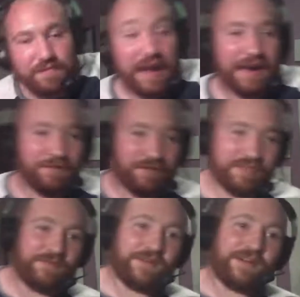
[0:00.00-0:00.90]
I have them
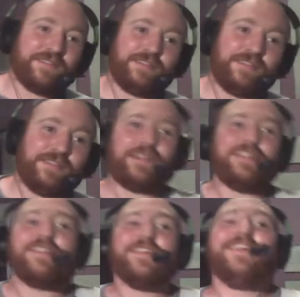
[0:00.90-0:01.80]
somewhere if you need it.